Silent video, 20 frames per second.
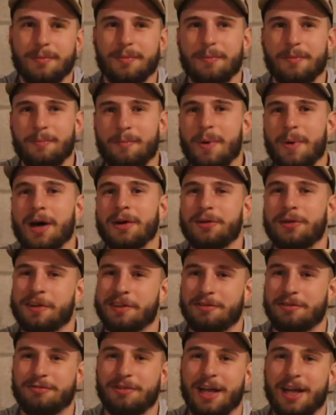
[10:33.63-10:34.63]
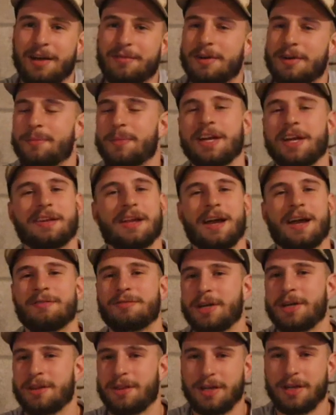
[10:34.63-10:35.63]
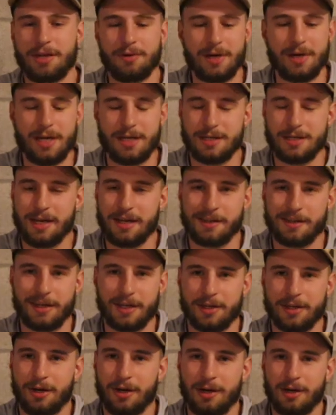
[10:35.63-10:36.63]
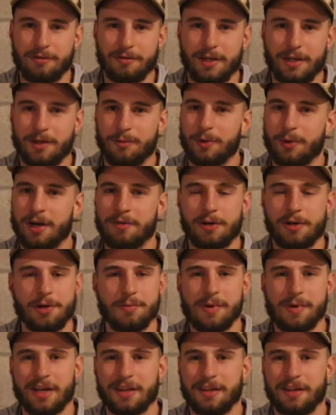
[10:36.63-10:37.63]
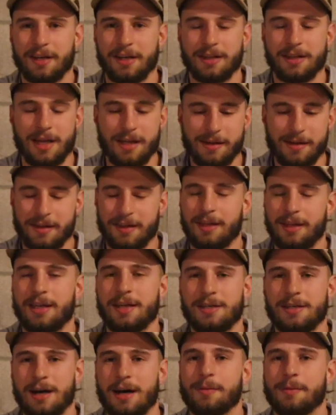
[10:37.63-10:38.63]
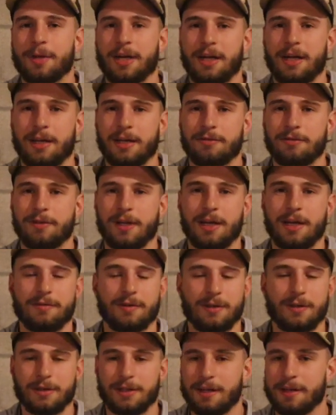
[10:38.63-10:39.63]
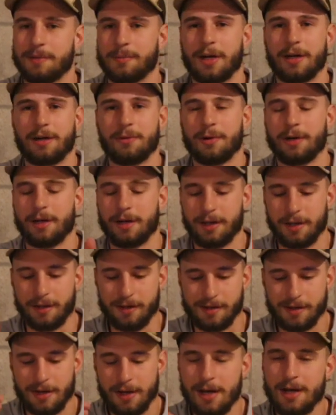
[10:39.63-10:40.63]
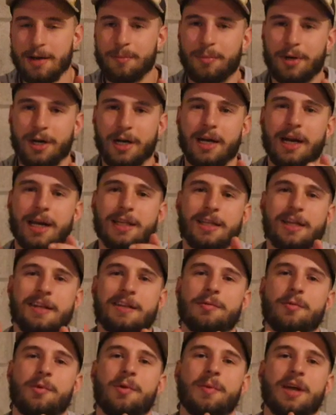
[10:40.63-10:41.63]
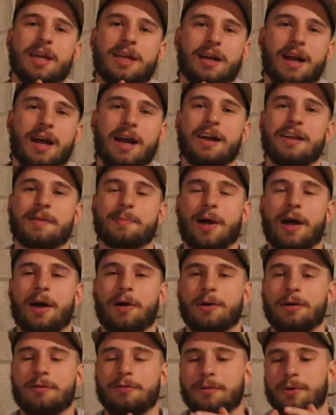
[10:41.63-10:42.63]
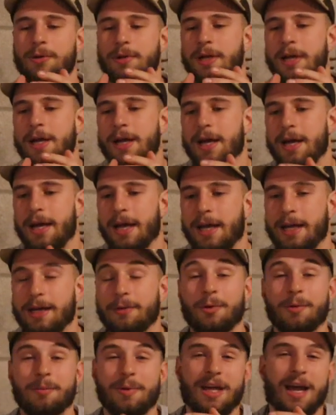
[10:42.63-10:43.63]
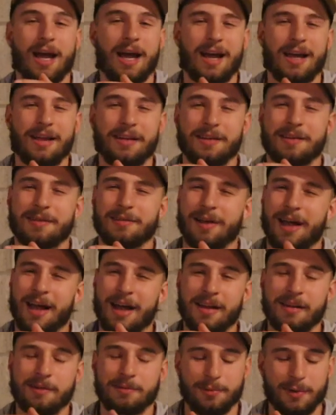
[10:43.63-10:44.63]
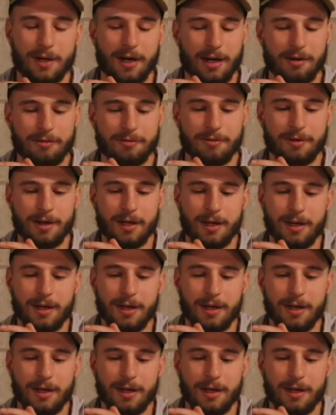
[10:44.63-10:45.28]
muddles the flavor. It makes everything you eat taste like coffee. Whatever you mix it in, that is the dominating flavor. It doesn't matter what it is, but at least it won't make it as powerful, and it won't be as rough